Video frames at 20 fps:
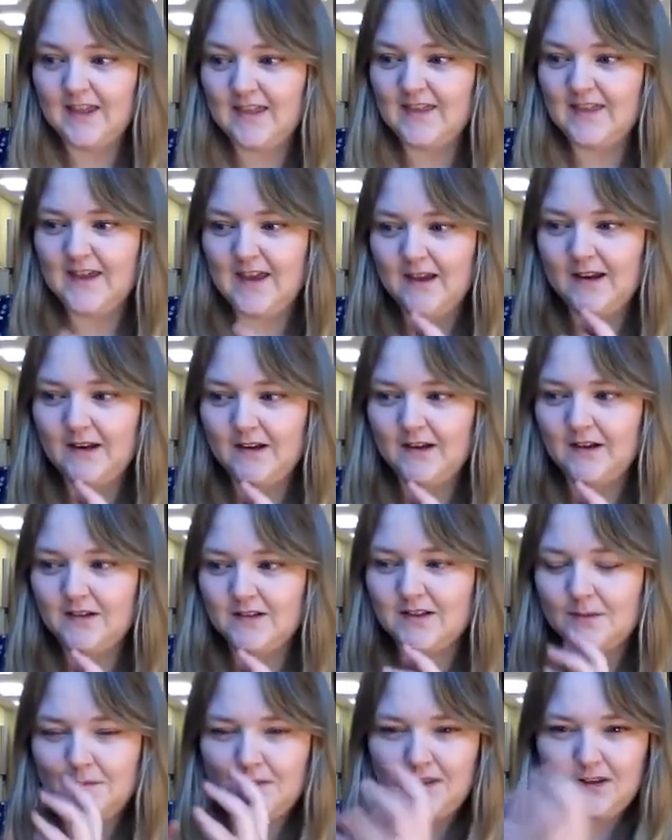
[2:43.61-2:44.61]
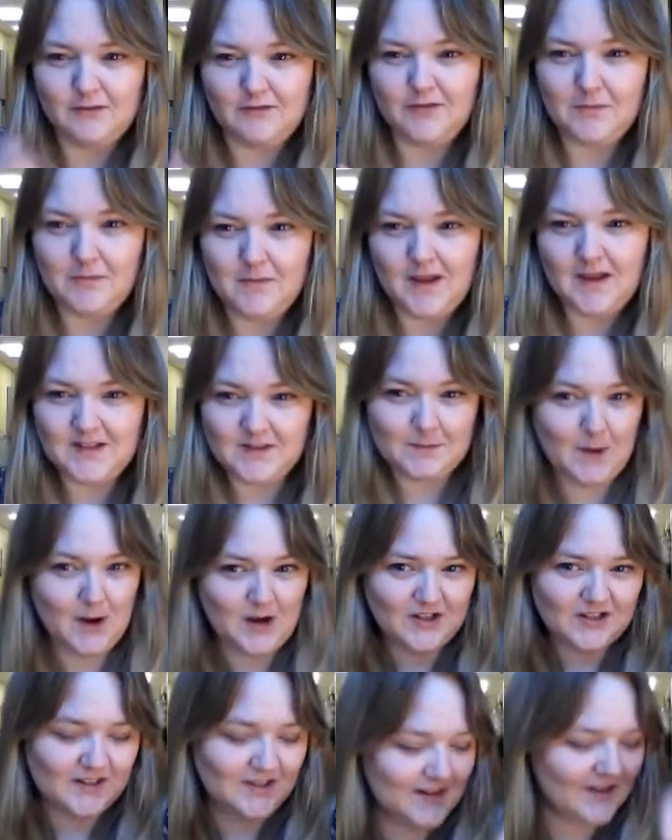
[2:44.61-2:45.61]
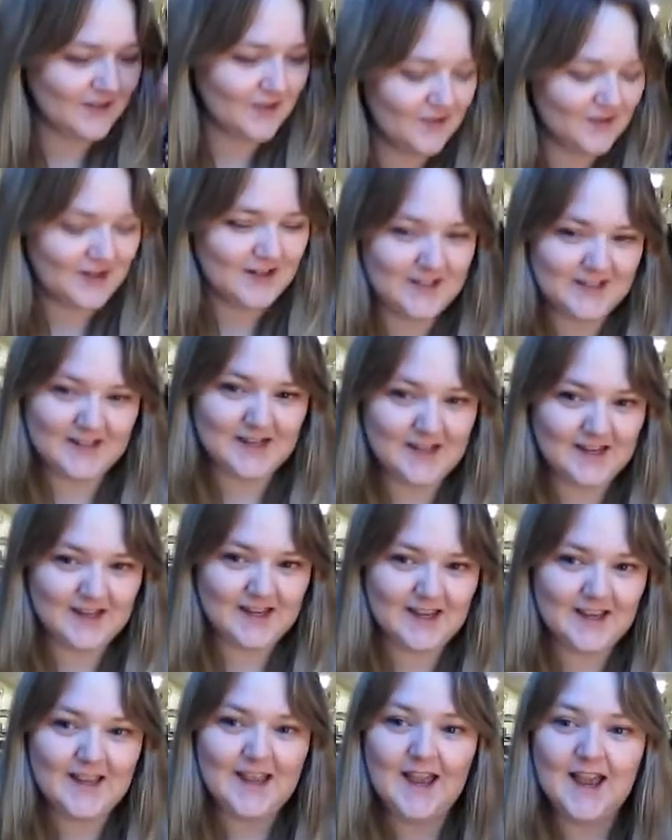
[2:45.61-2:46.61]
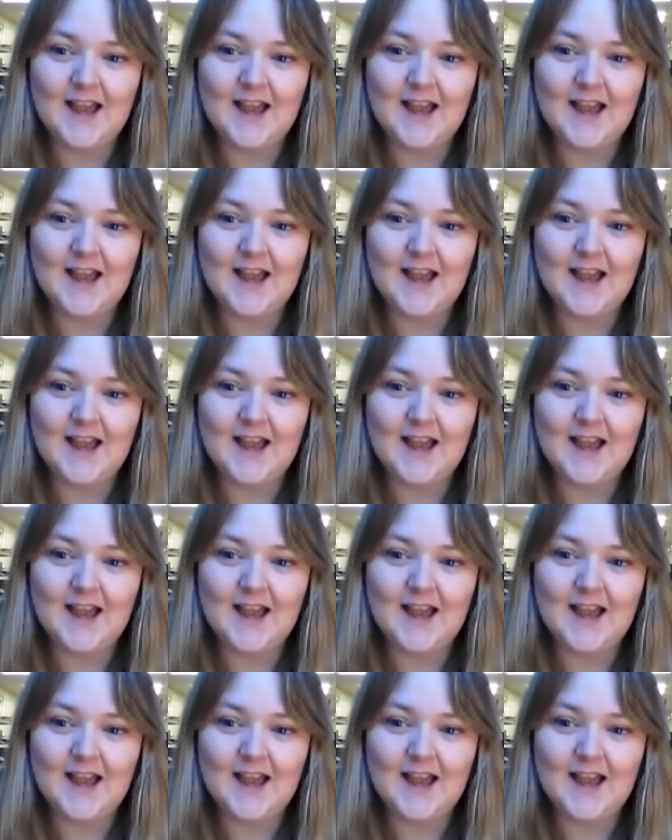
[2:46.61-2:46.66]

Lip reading: then something from that sparks another idea,